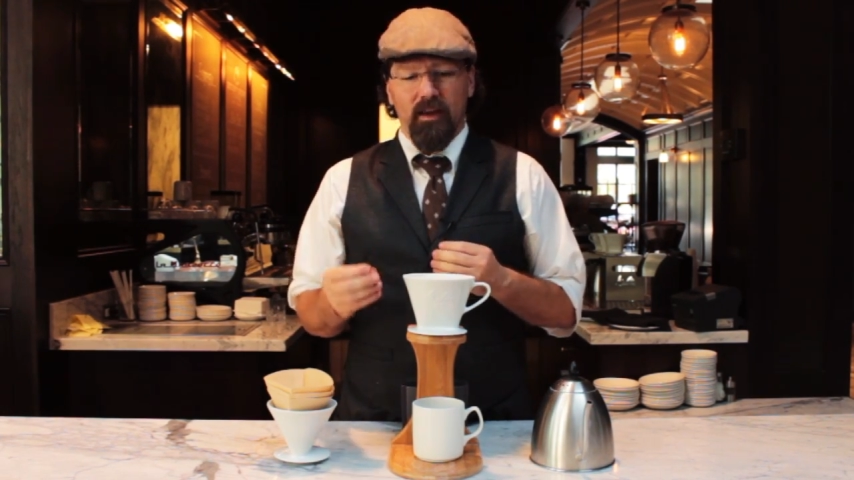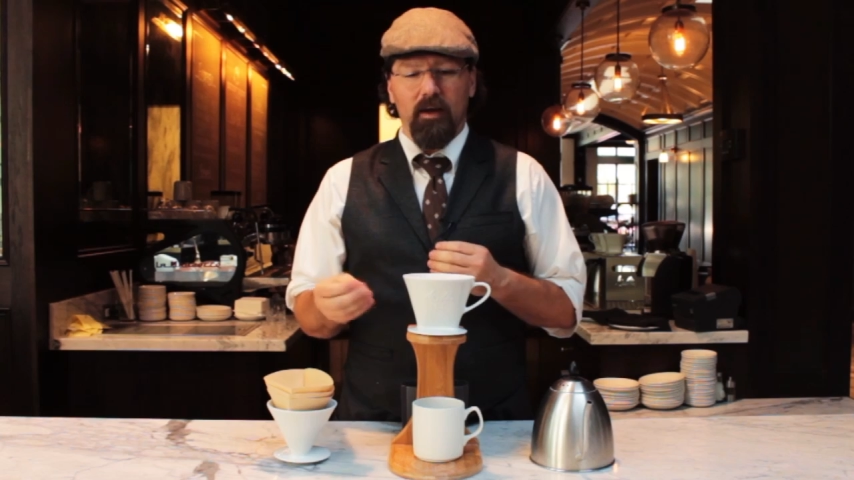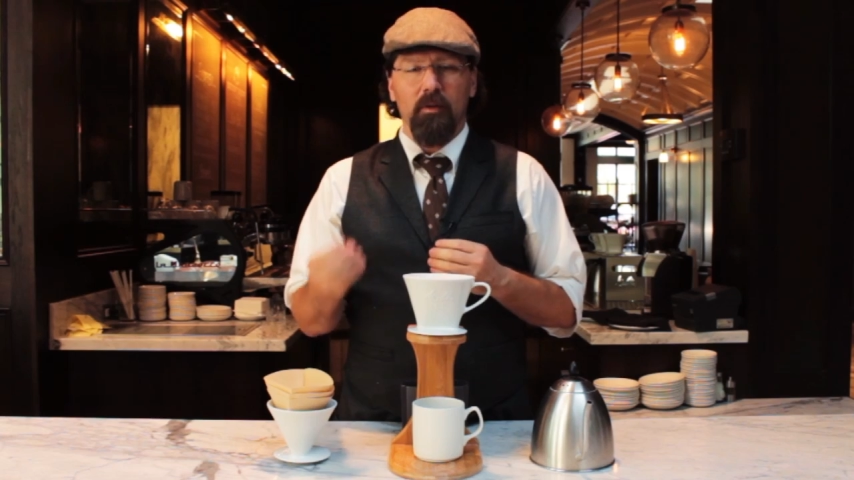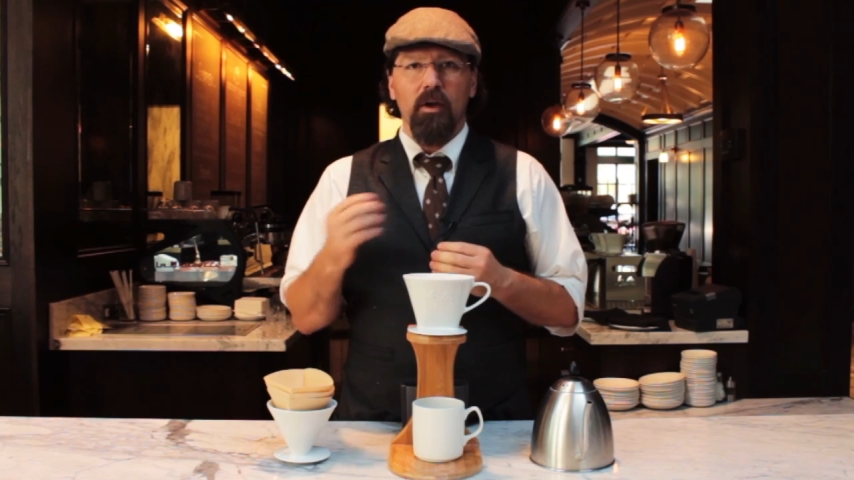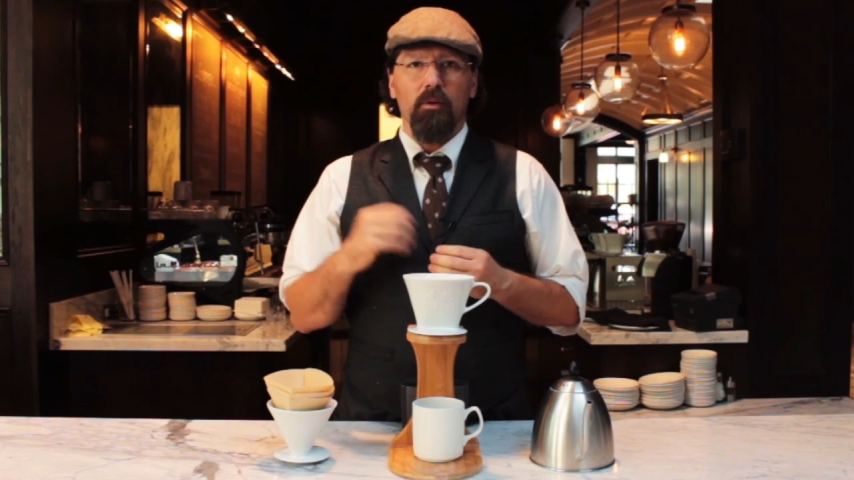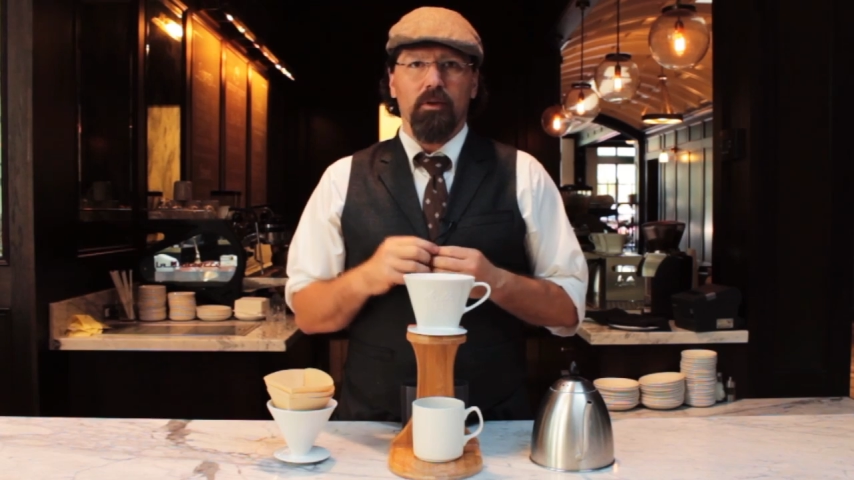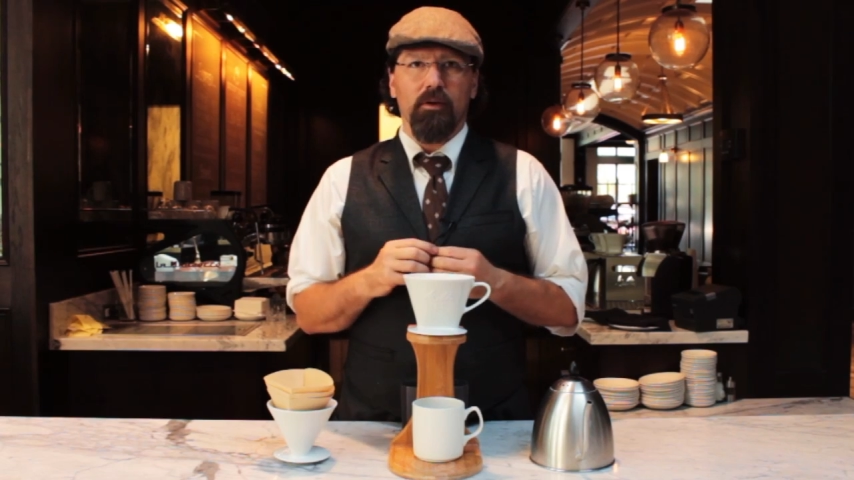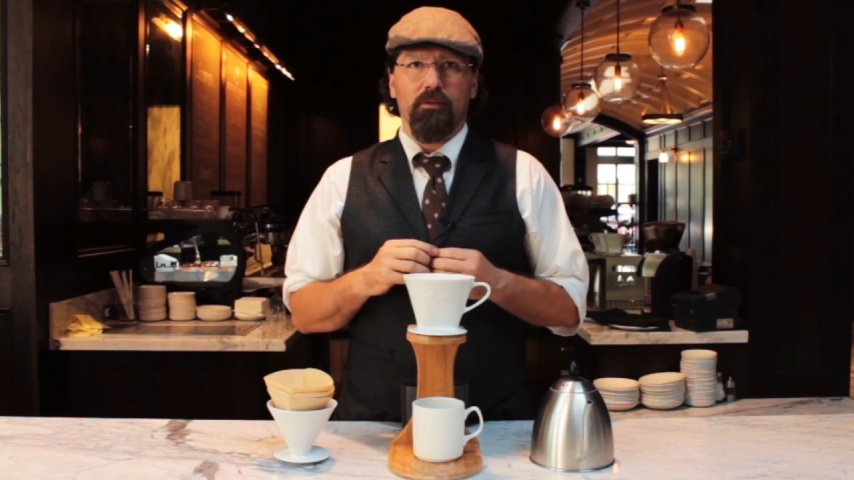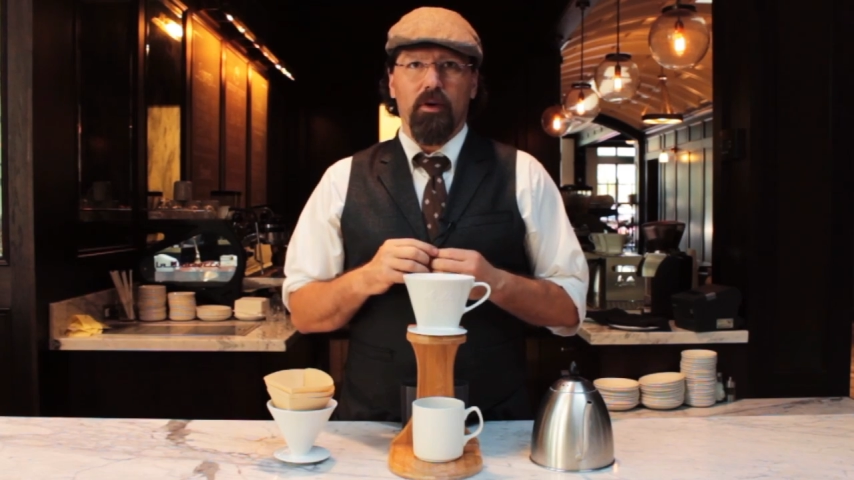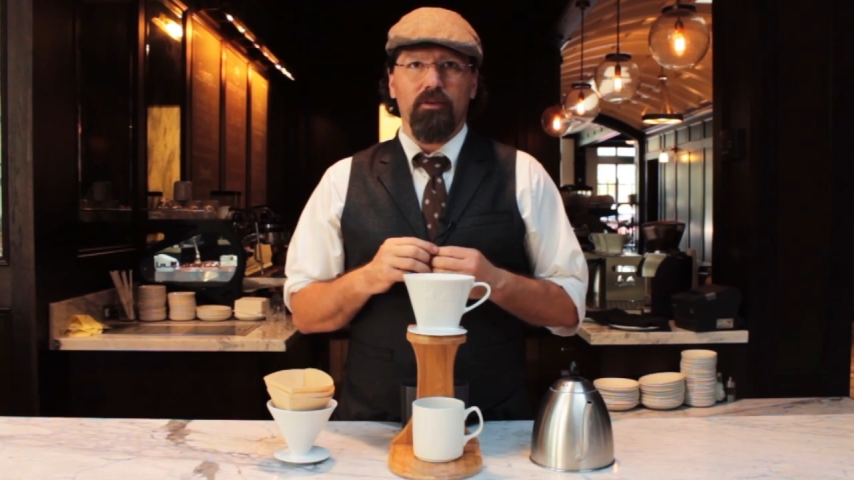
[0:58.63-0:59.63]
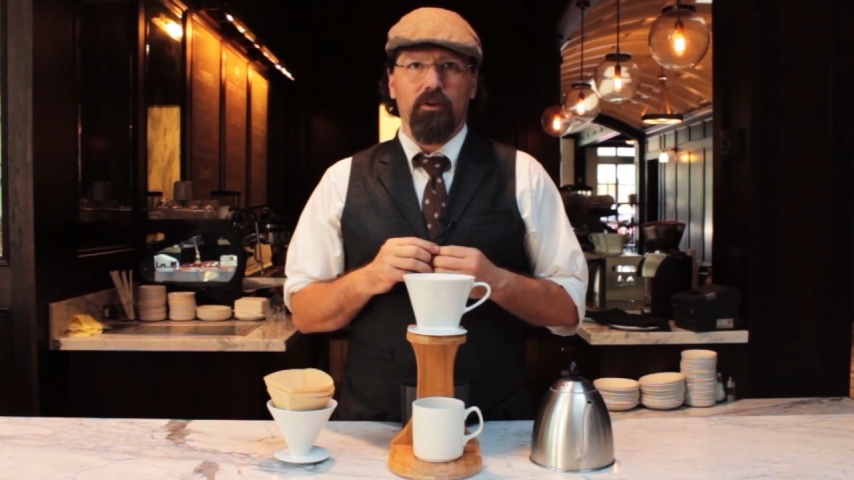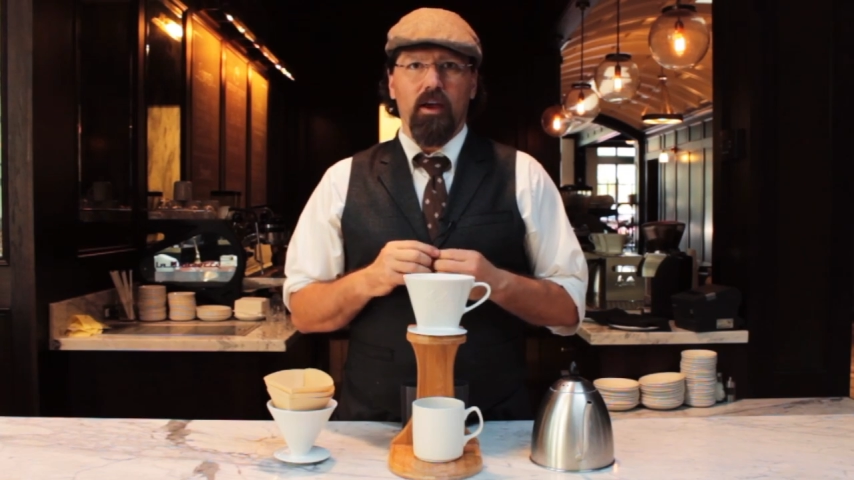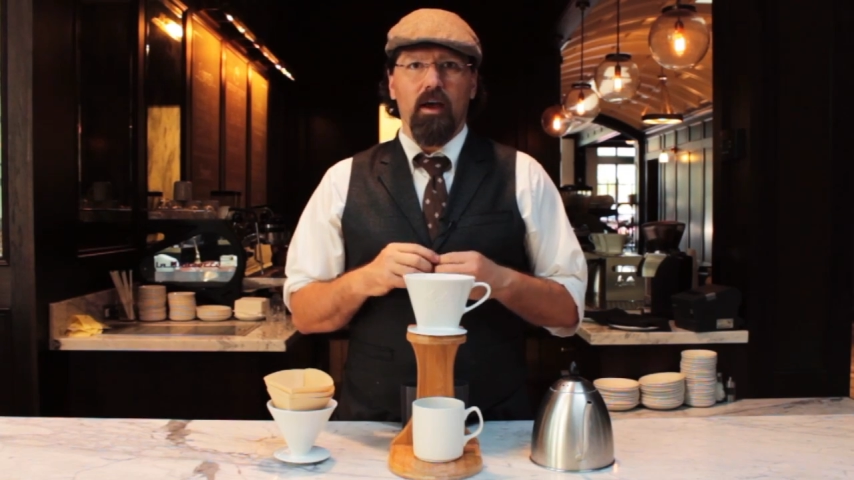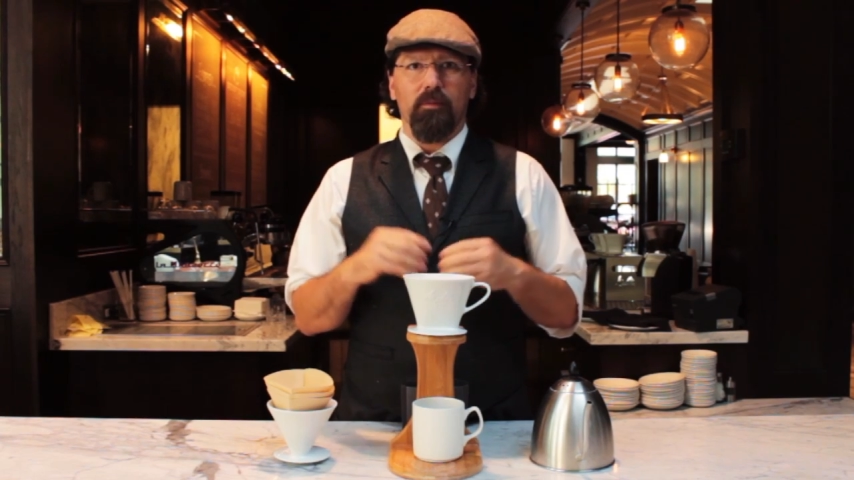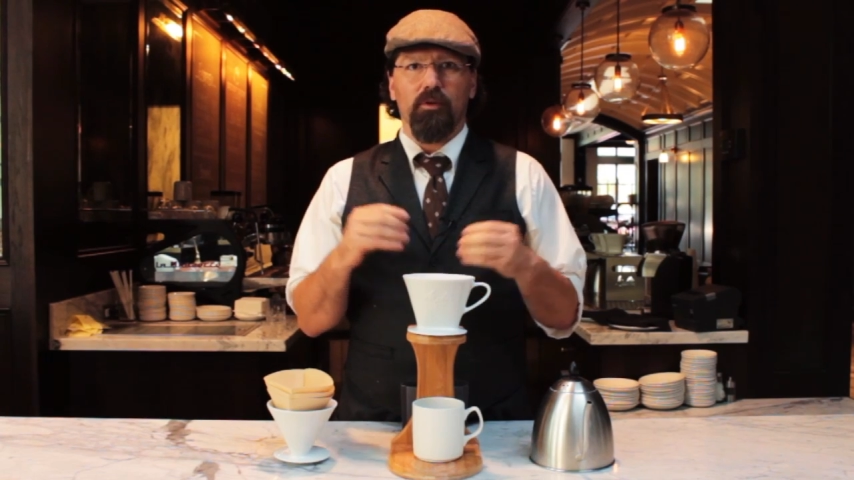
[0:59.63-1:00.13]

up with a fresher cup.